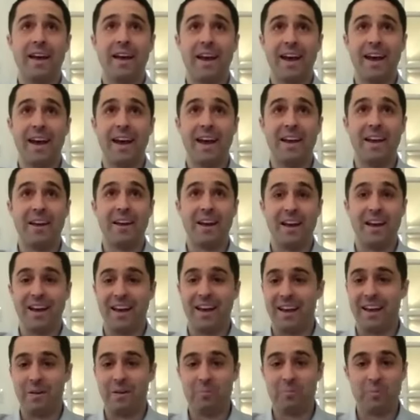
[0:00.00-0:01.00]
Uh,
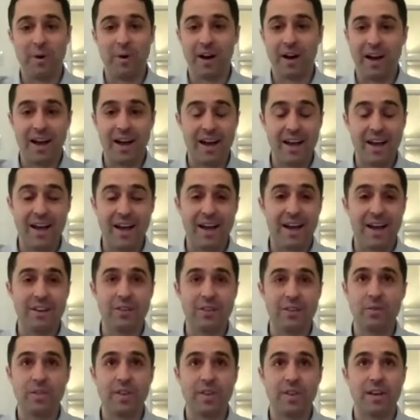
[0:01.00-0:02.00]
but I
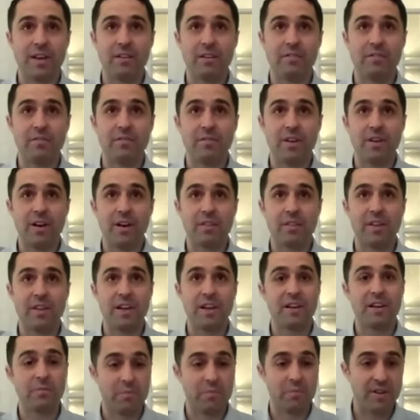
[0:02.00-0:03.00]
don't think I've I
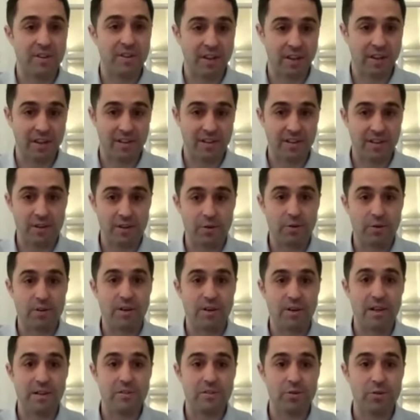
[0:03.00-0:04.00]
think I've been to a casino in
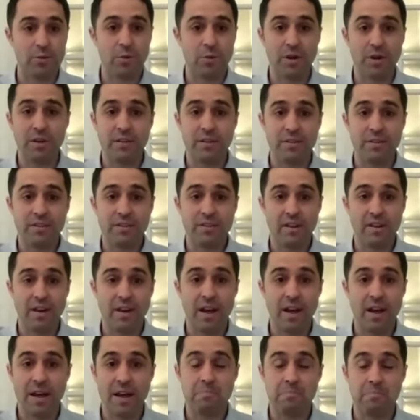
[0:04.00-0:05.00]
Glasgow once.
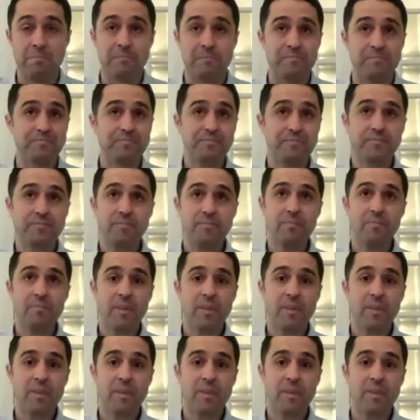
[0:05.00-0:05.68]
Um, mm-hmm.